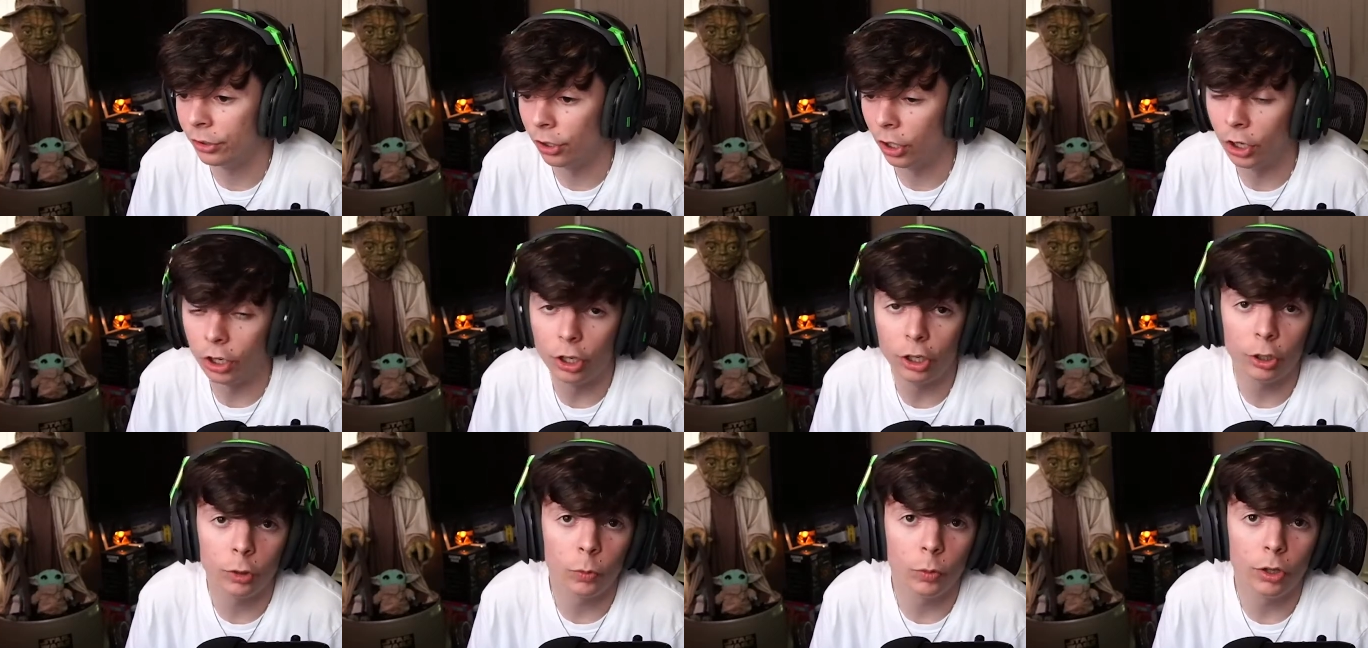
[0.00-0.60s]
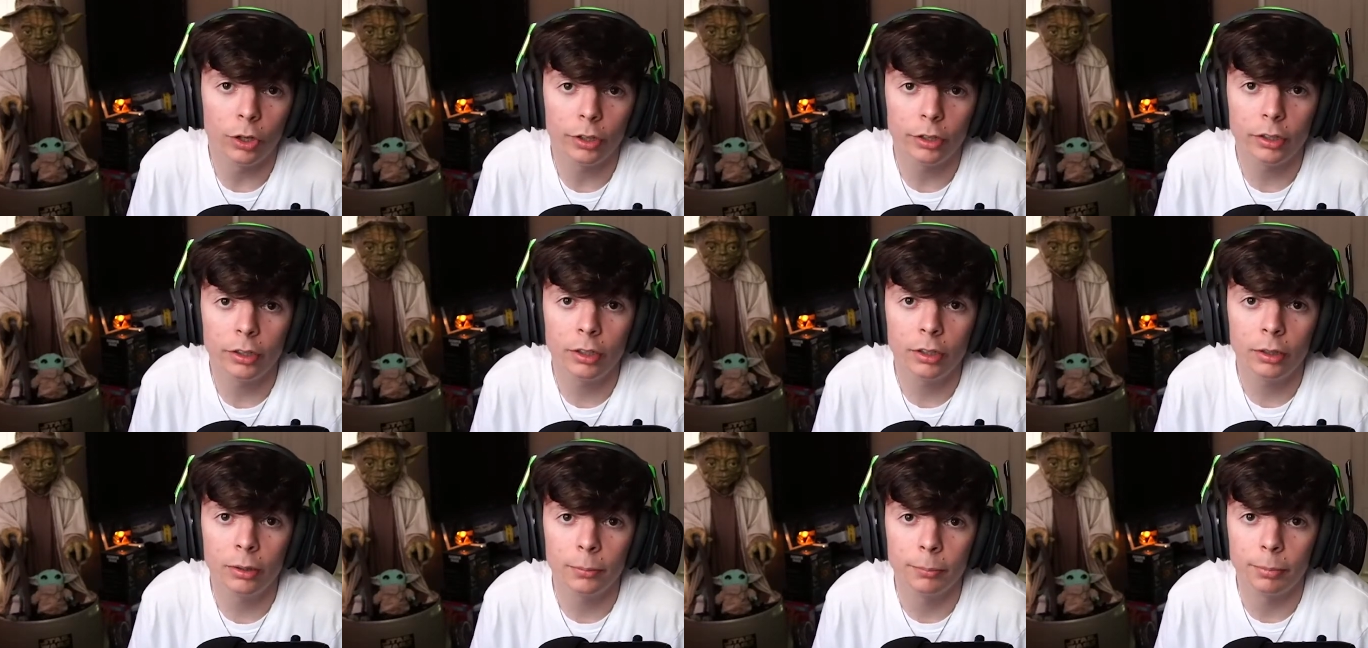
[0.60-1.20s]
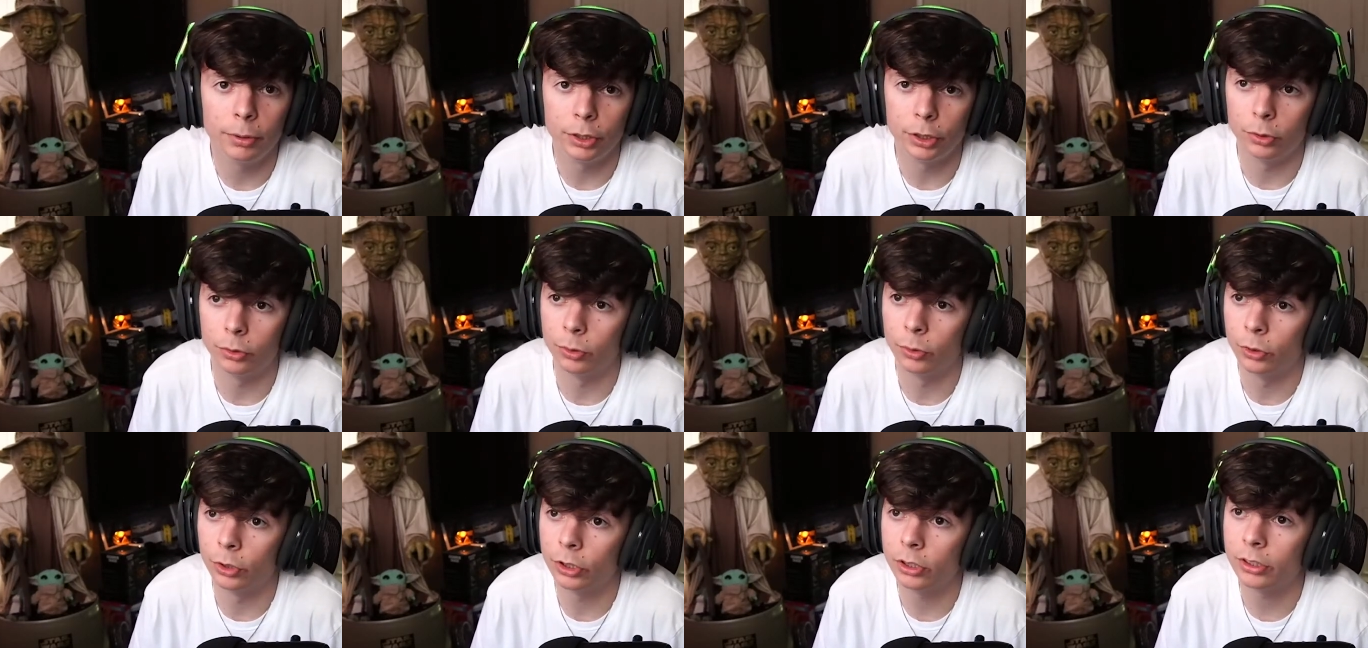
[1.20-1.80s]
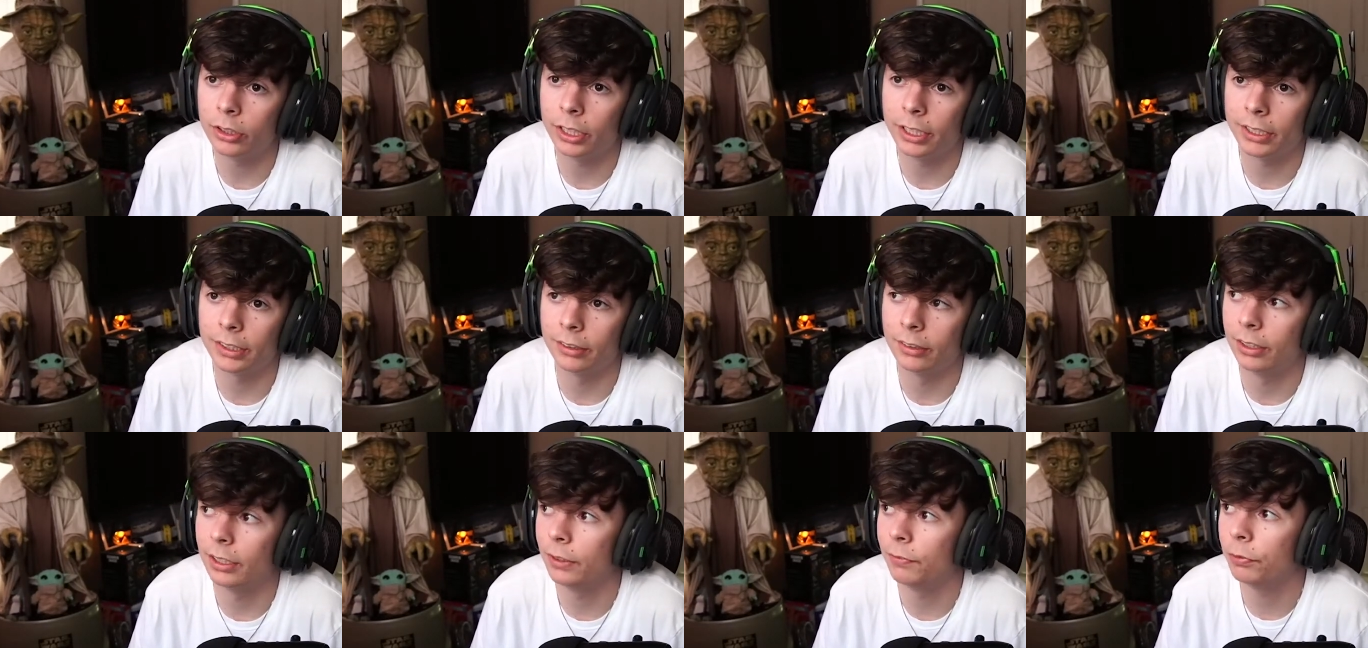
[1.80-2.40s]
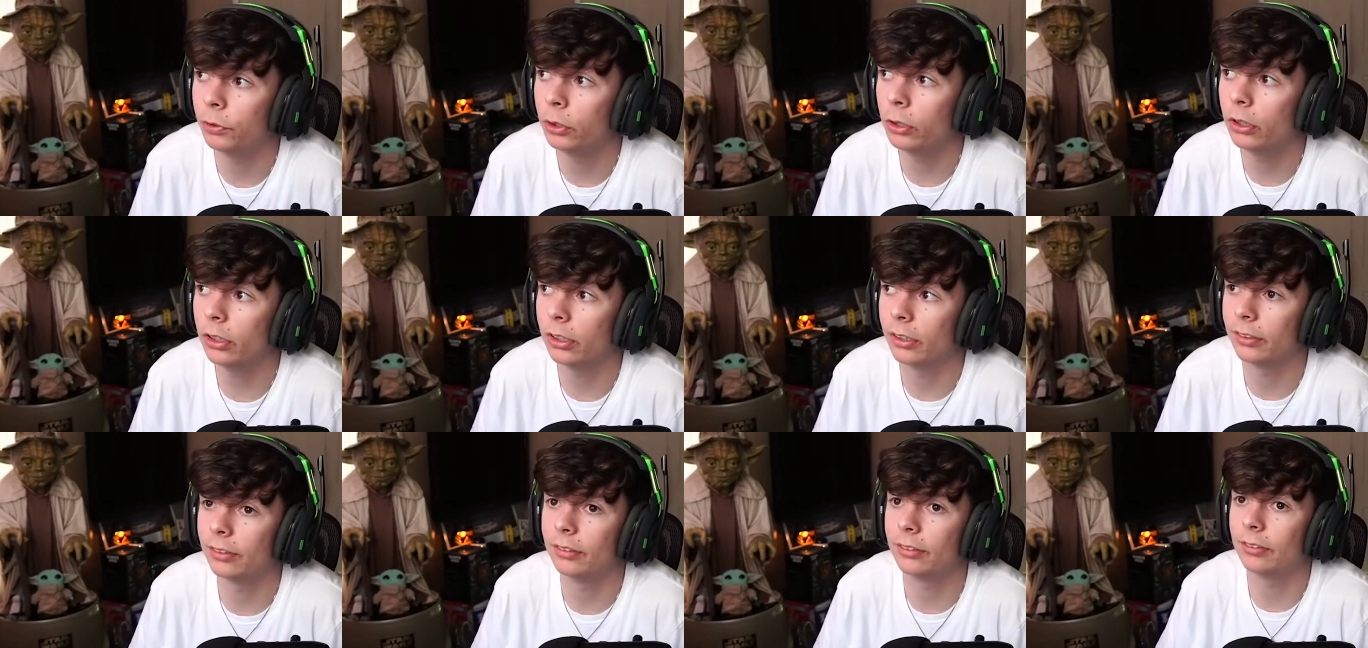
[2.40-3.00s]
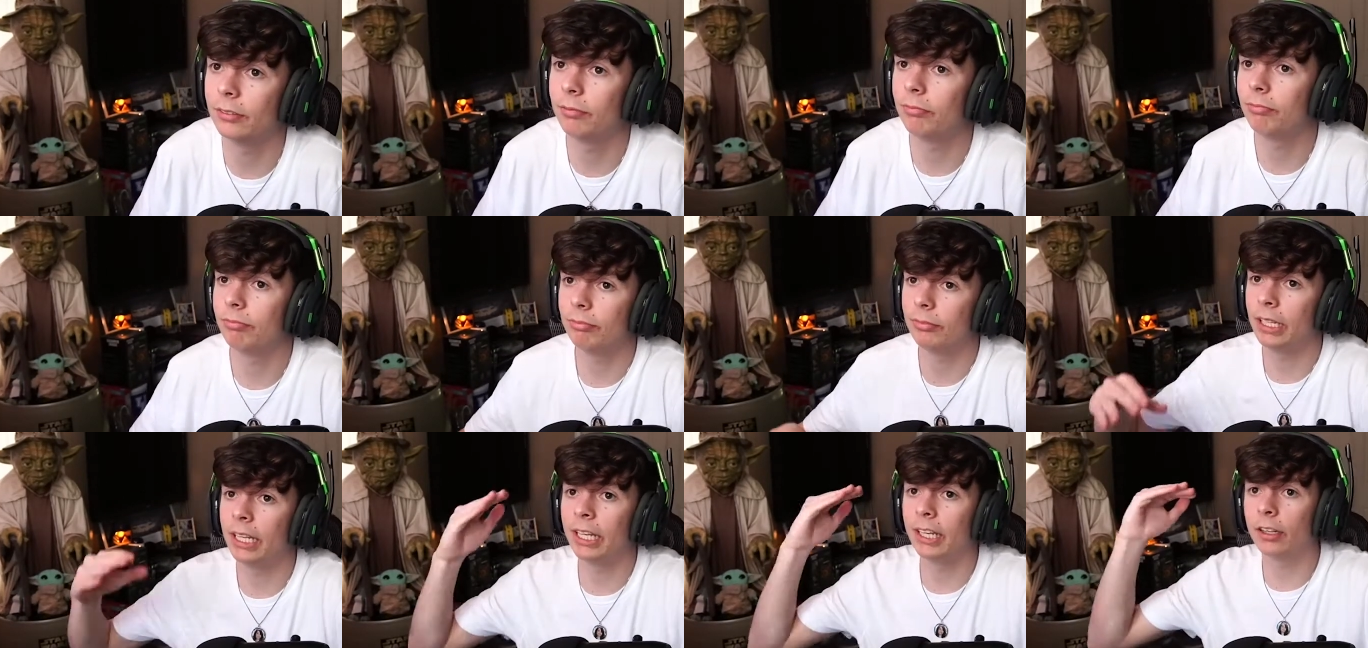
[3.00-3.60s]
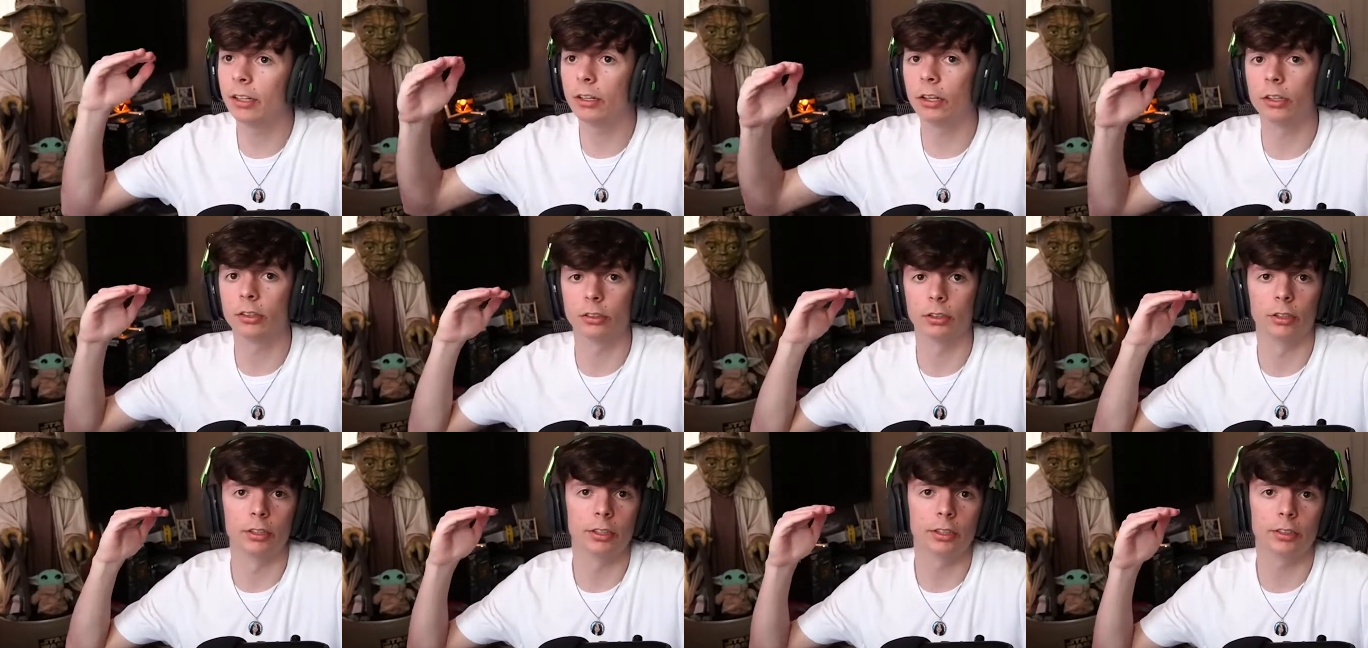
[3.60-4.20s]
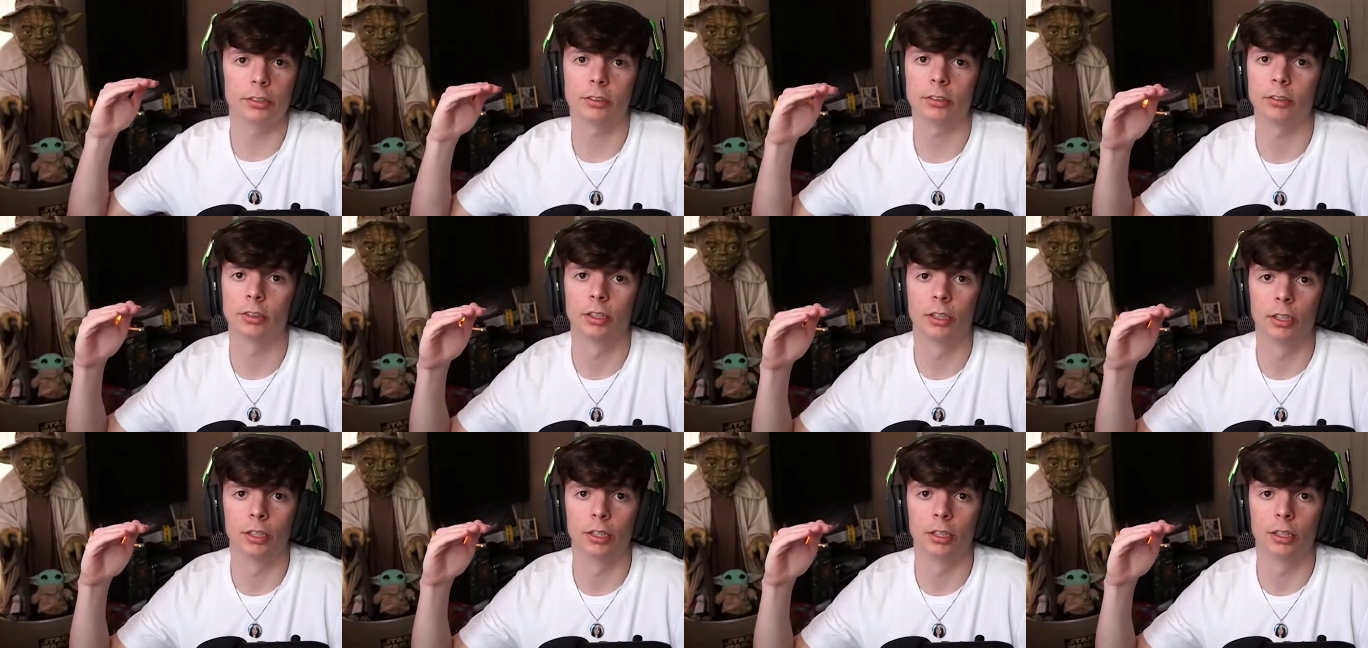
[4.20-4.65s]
Speaker 1: dog water, but you look like a... If you're a ten on looks,